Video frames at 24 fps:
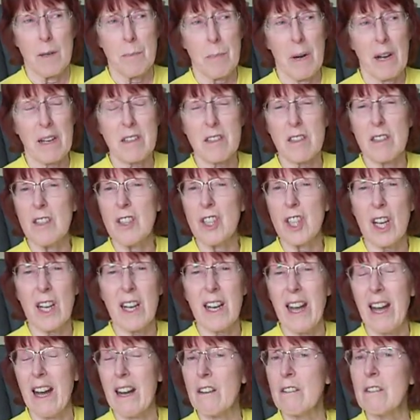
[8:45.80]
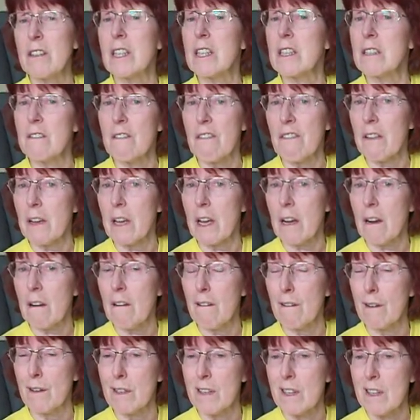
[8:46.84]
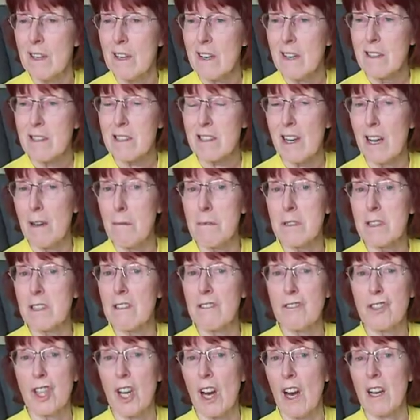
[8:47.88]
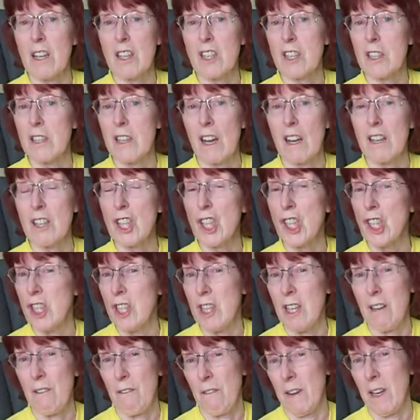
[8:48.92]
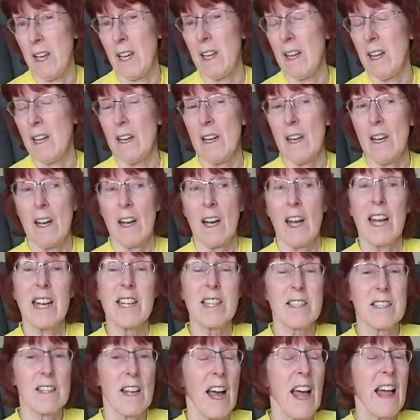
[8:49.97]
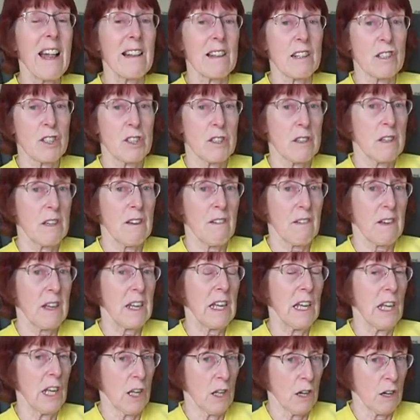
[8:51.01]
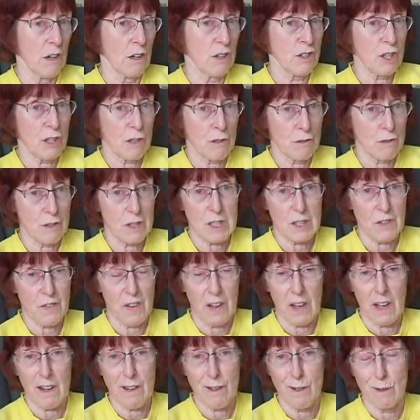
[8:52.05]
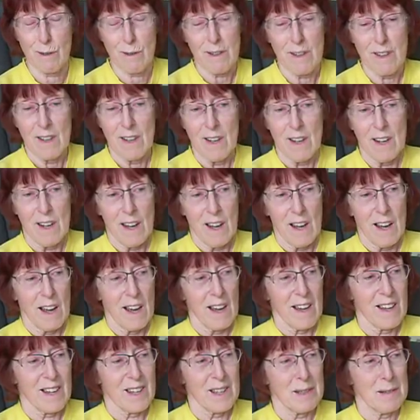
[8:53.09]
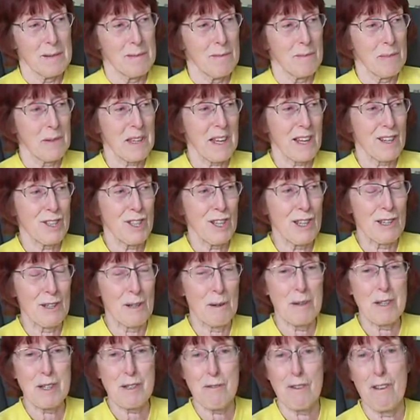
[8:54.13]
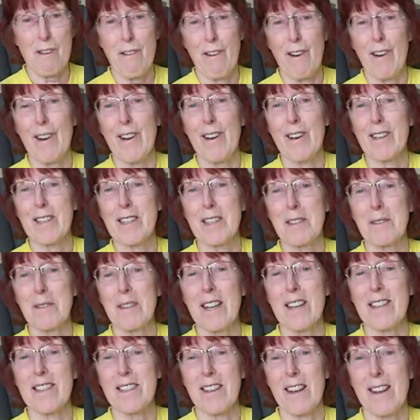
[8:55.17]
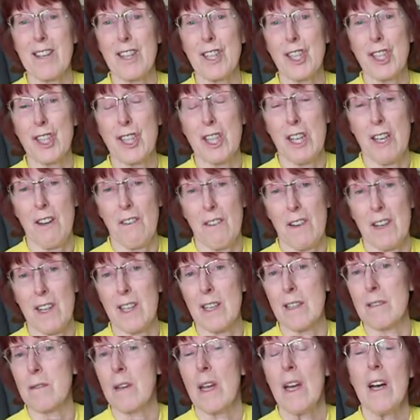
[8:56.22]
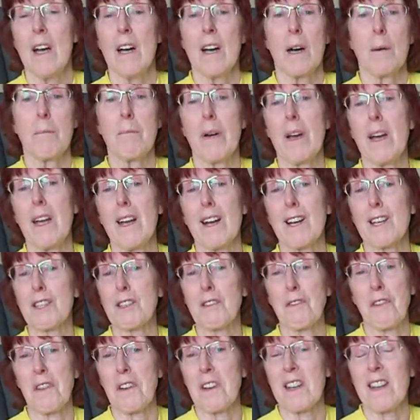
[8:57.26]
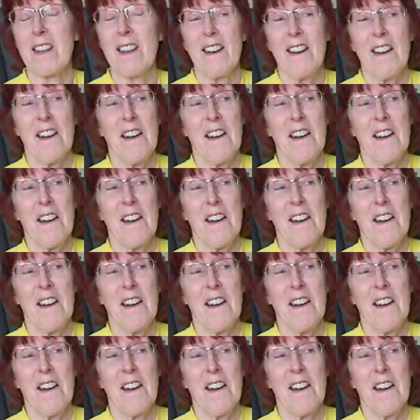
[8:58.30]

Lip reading: passenger carrying vehicle, same as they've changed the HGV. It's LGV, large goods vehicle, but I shall always refer to it as HGV and PSV.